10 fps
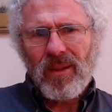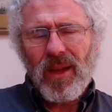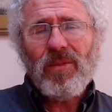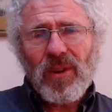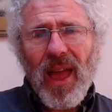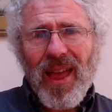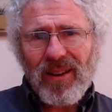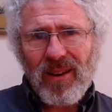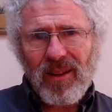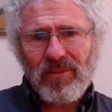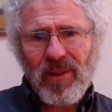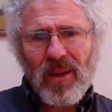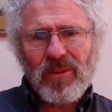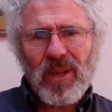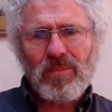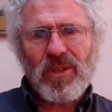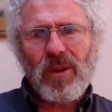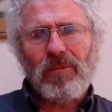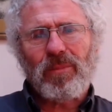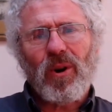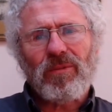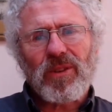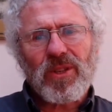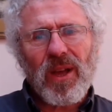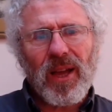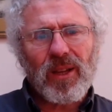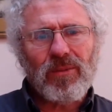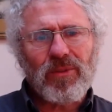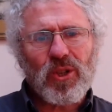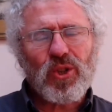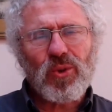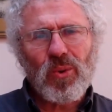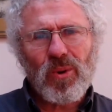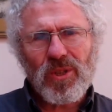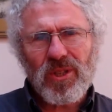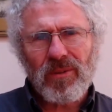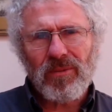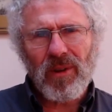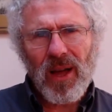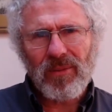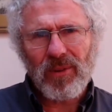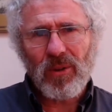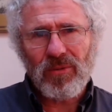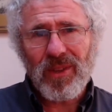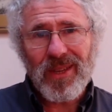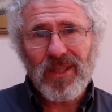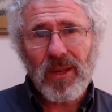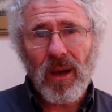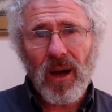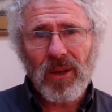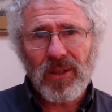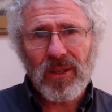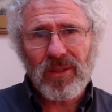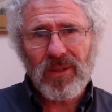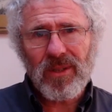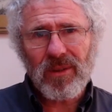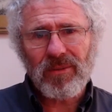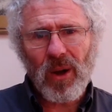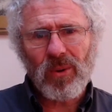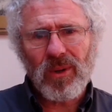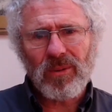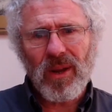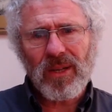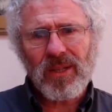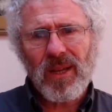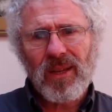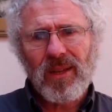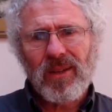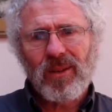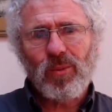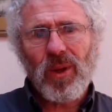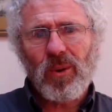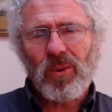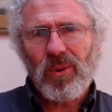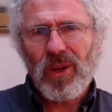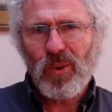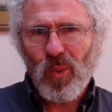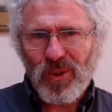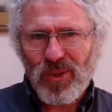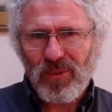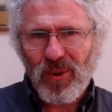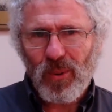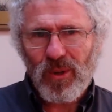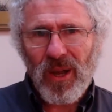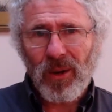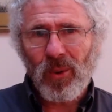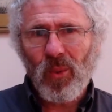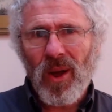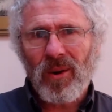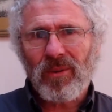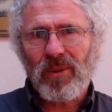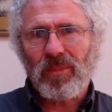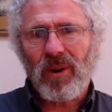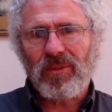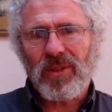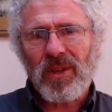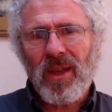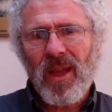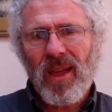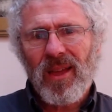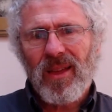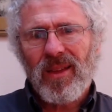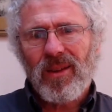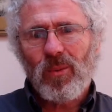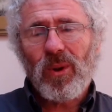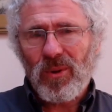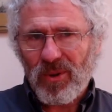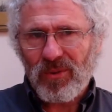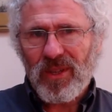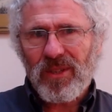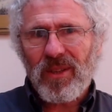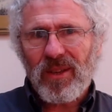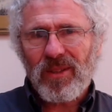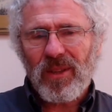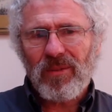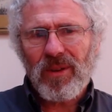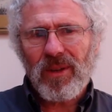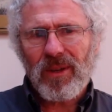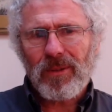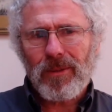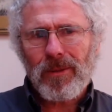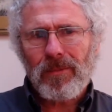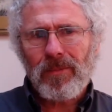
Even Hitler found himself prophesying of the sure survival of these guardians of Holy Writ, although he was, of course, unaware of the prophecy. We'll look at these things in the videos.